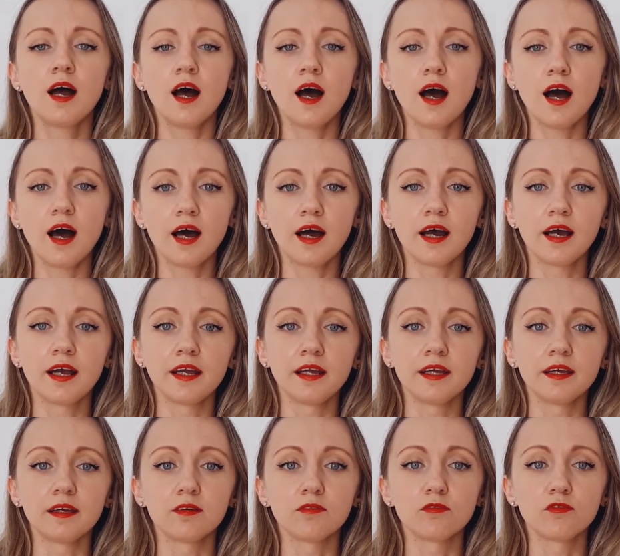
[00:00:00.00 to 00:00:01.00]

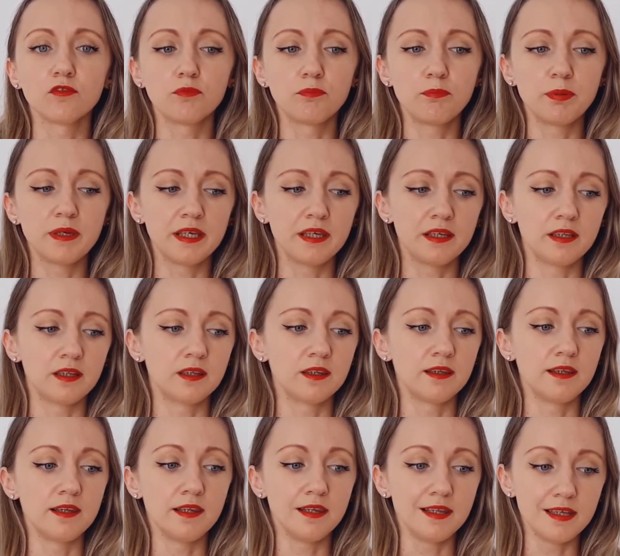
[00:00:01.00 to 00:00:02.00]
I've
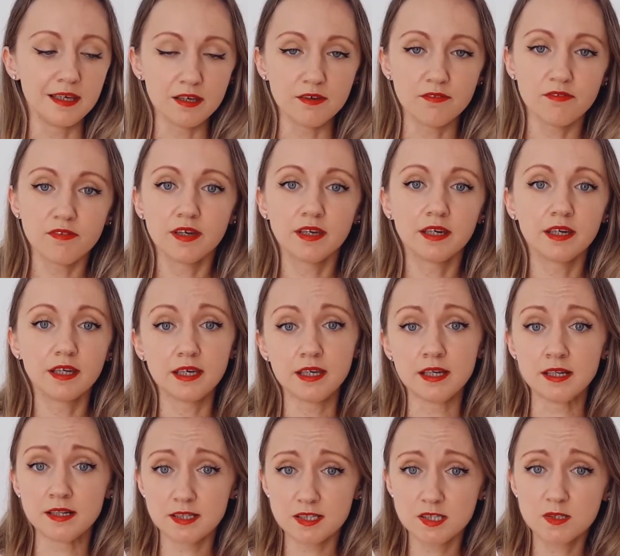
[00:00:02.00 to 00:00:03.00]
been living
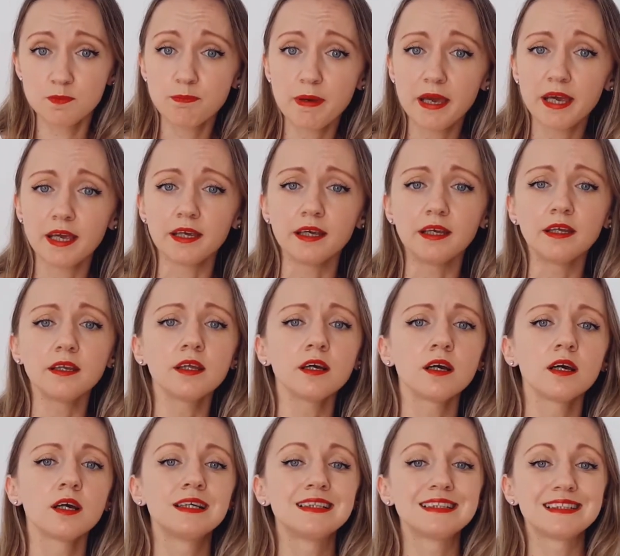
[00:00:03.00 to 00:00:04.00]
in
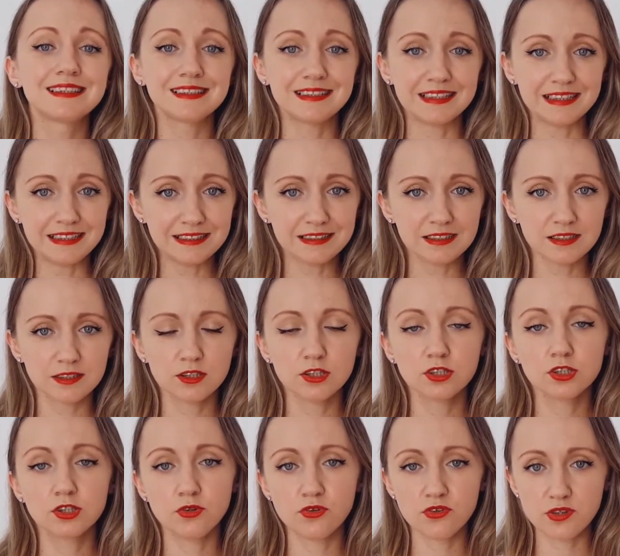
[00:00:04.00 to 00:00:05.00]
Spain since
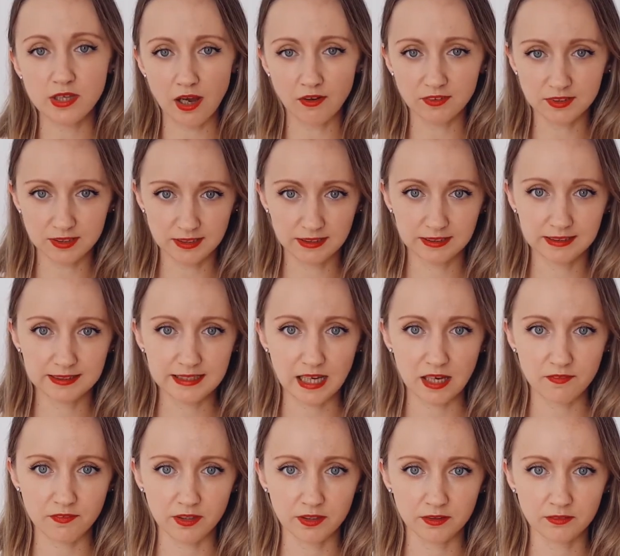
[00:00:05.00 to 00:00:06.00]

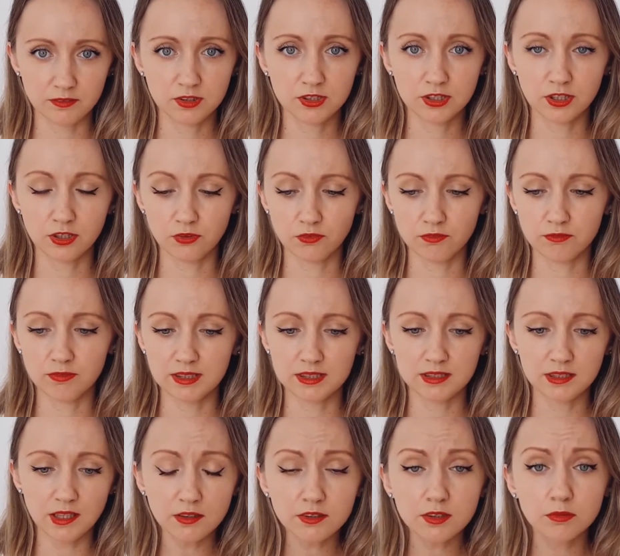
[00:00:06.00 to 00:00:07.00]
2007. So the
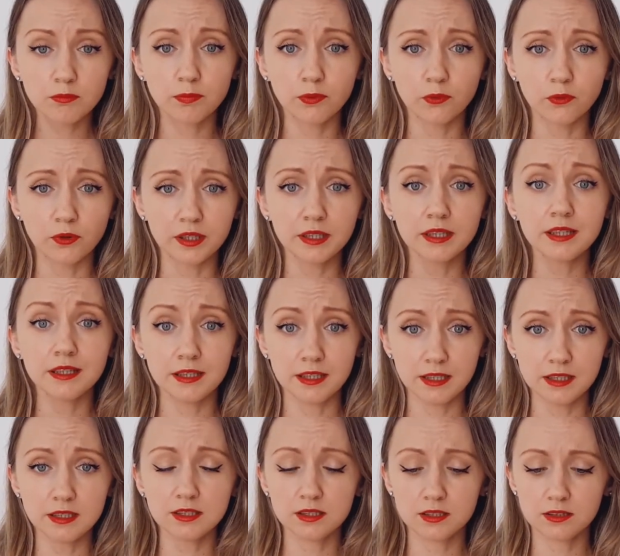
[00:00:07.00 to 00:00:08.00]
starting point
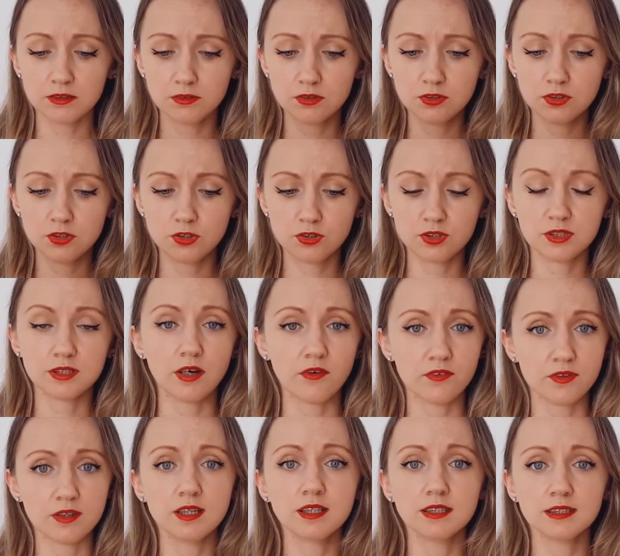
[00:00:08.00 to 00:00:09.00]
is
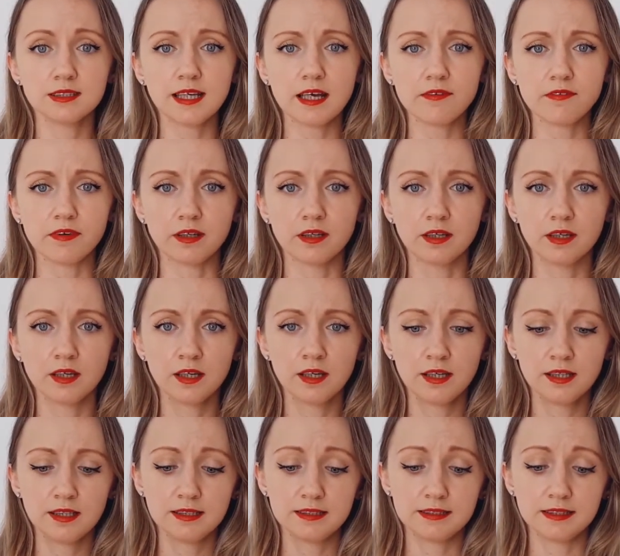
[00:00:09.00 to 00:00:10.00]
2007.
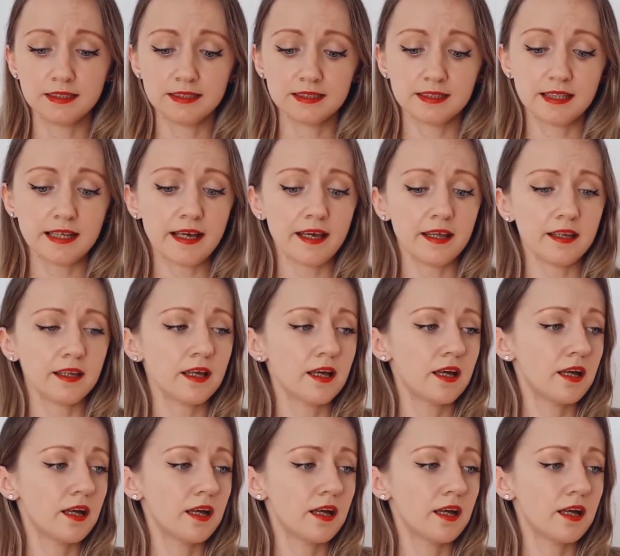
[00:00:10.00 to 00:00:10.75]
Since then,